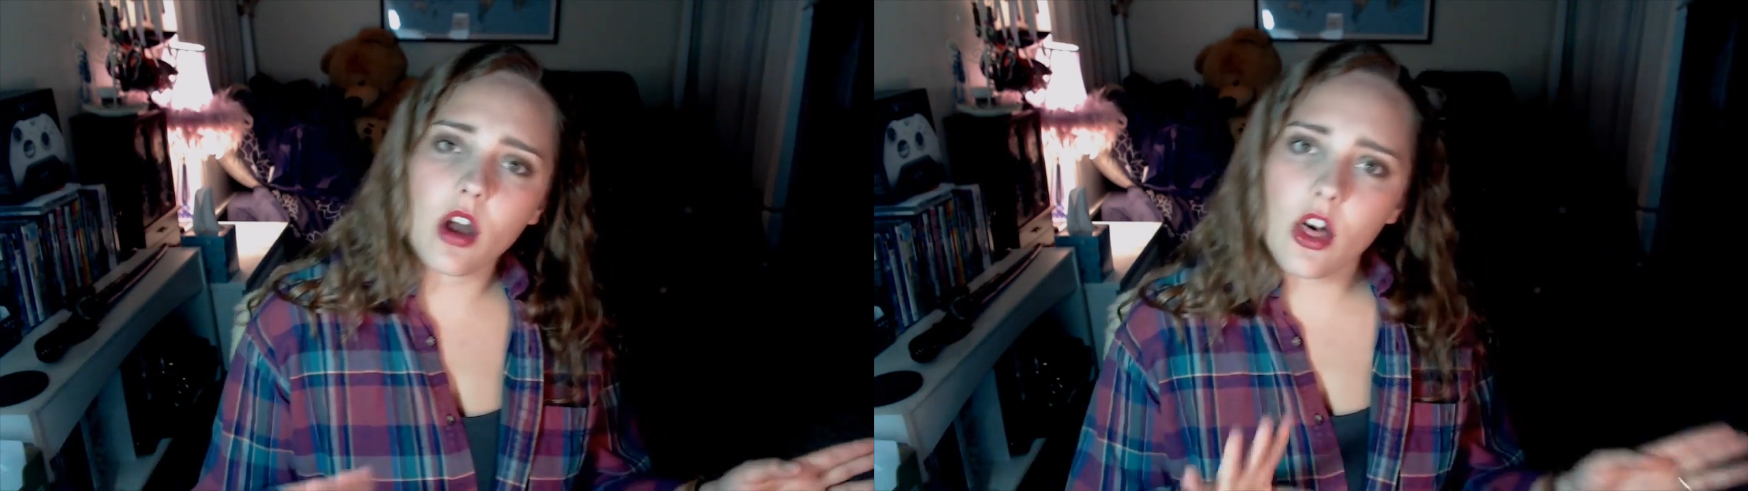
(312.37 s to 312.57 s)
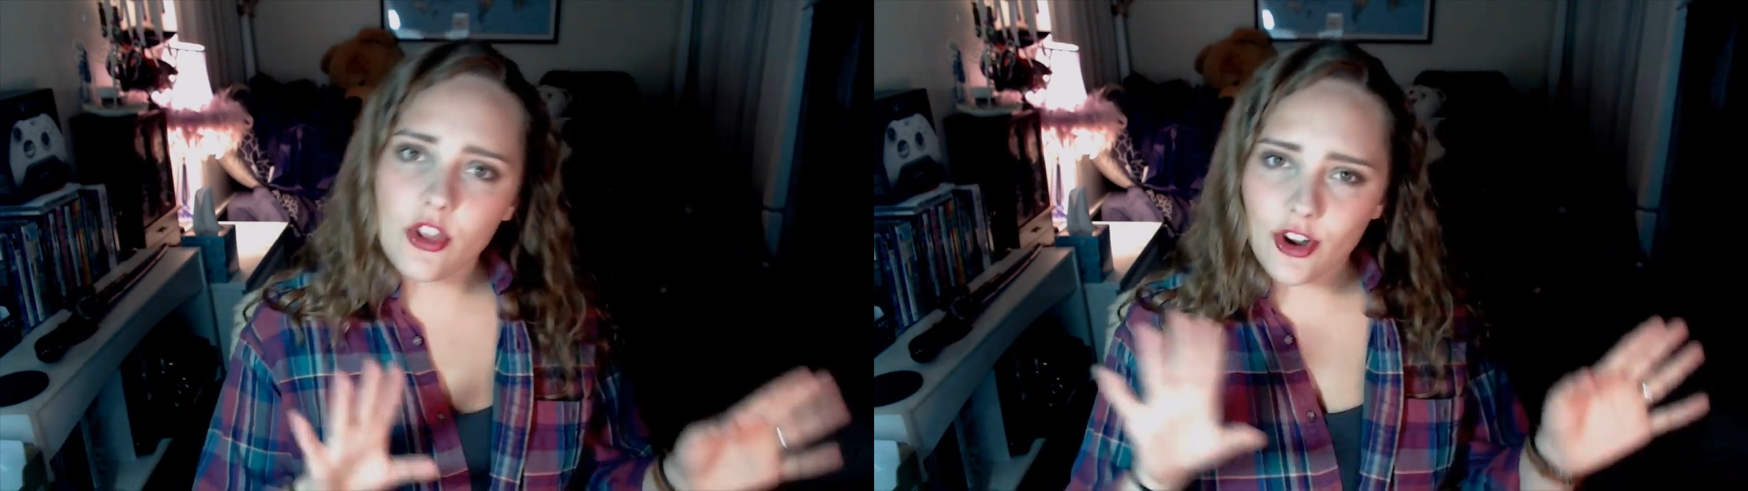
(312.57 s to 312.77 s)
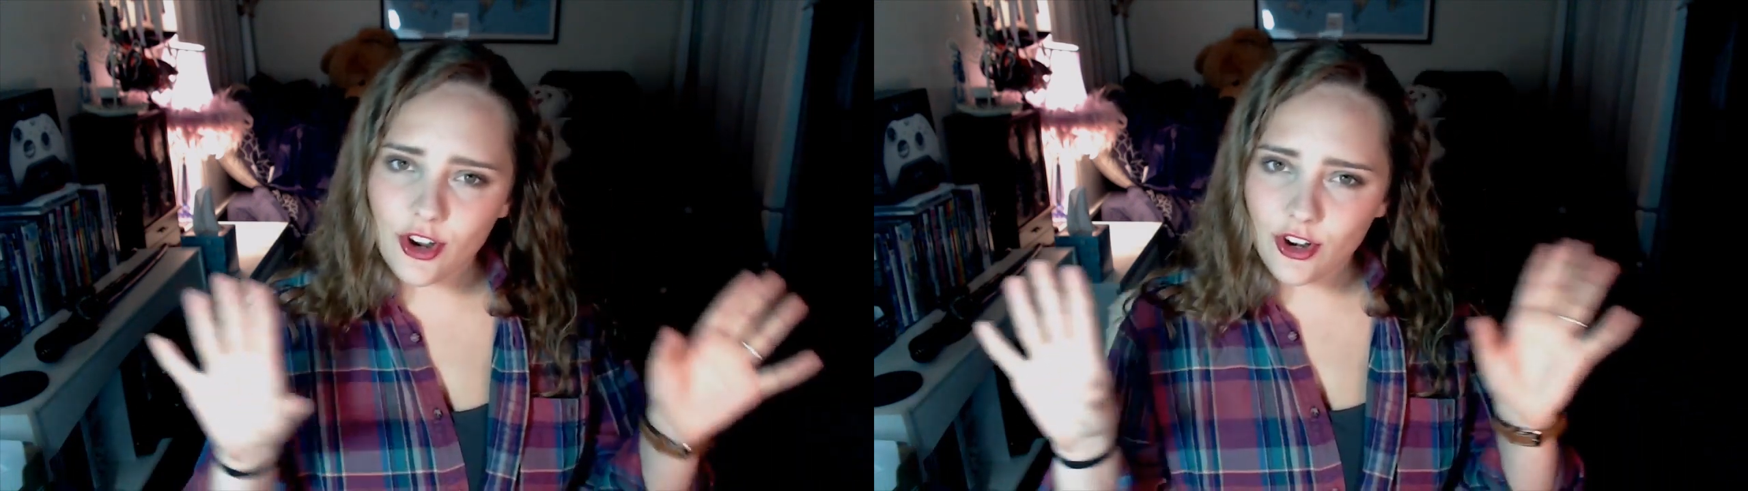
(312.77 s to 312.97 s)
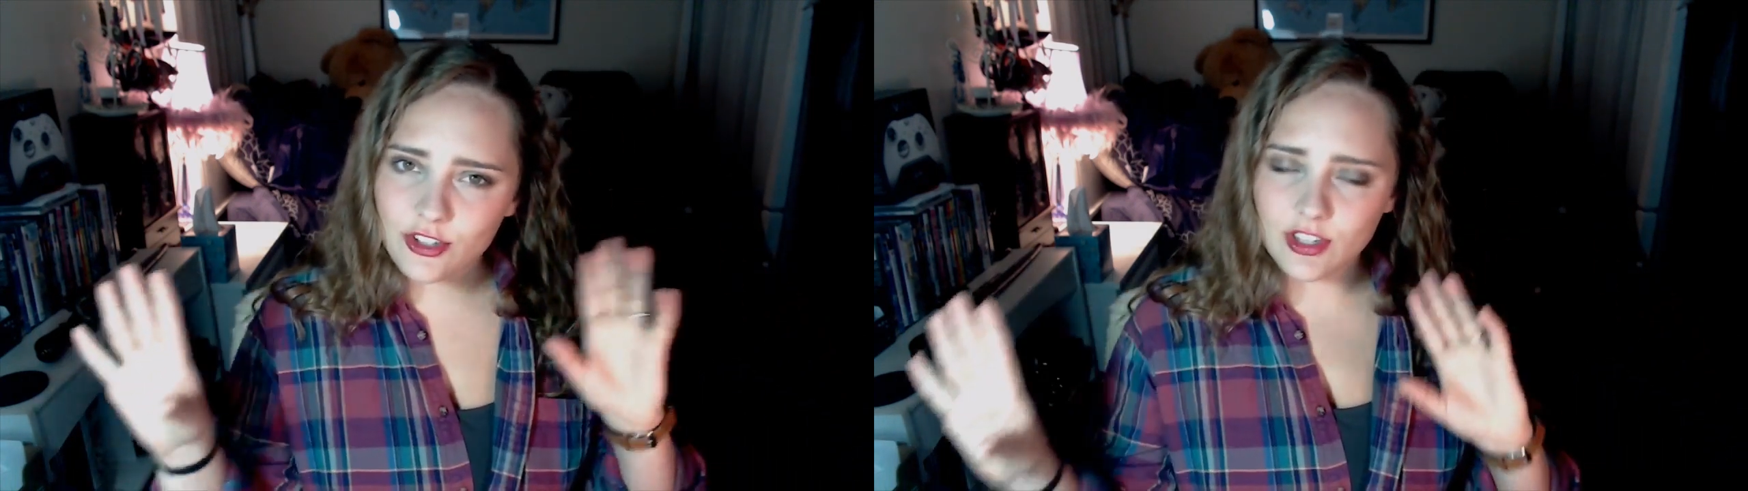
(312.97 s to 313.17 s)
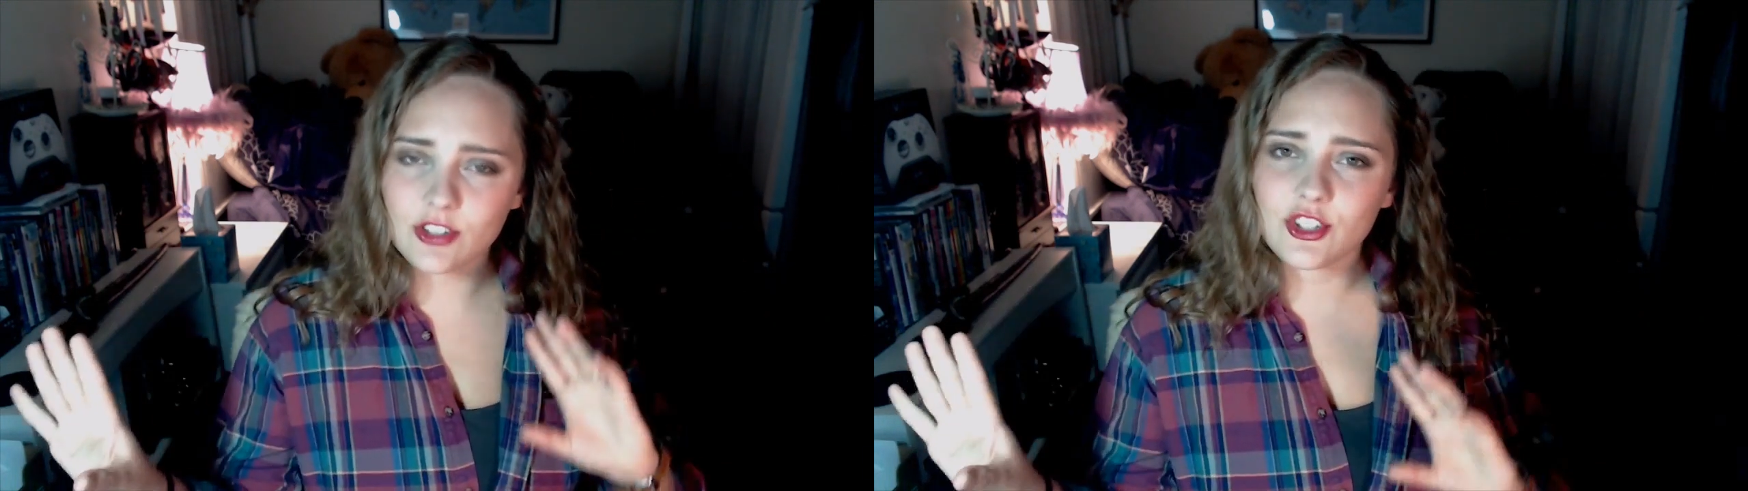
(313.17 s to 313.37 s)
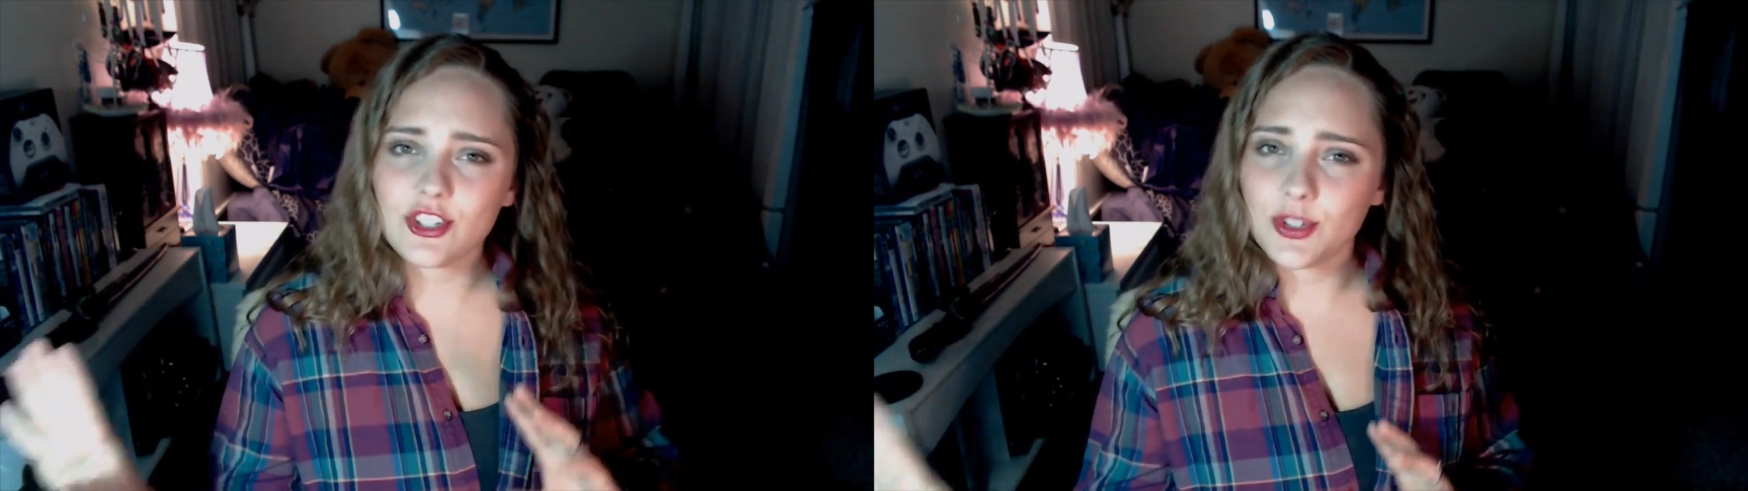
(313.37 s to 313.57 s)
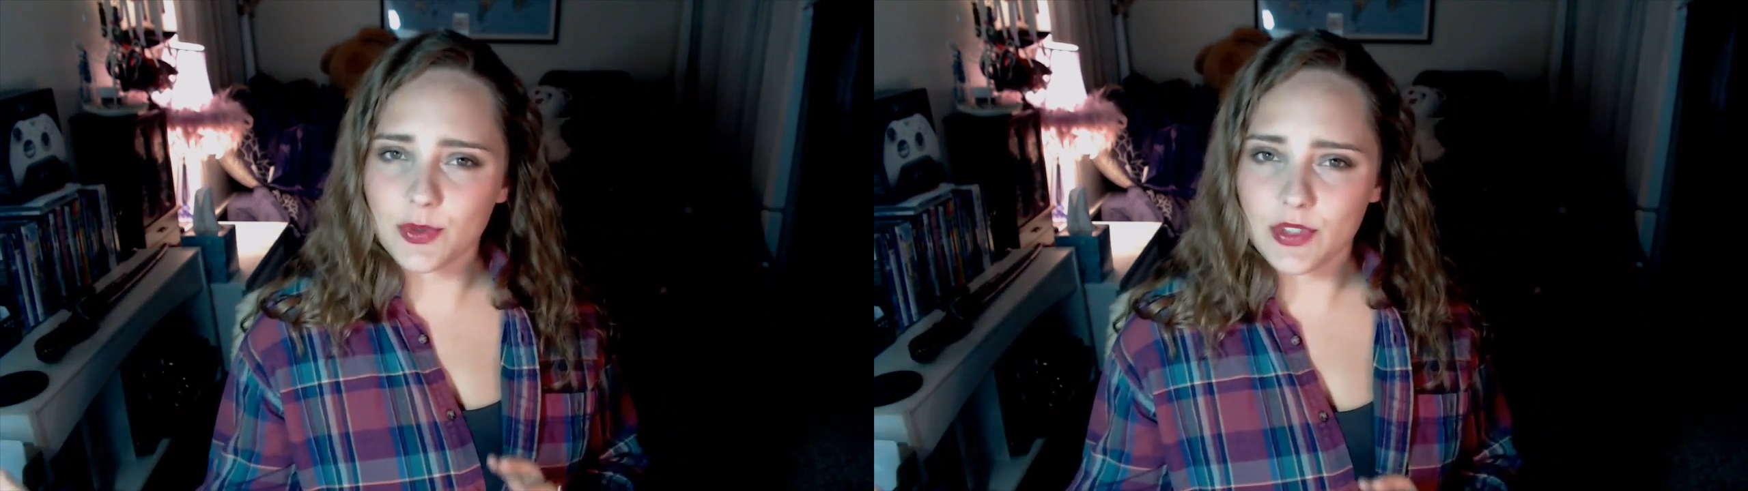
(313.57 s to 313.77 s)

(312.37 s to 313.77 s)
other such news